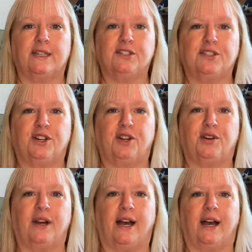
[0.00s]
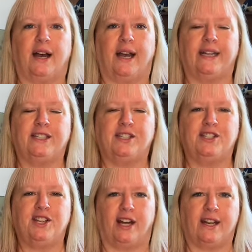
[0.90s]
So I had
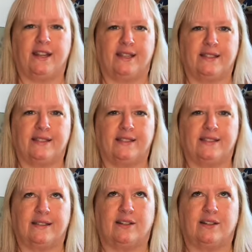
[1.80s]
done this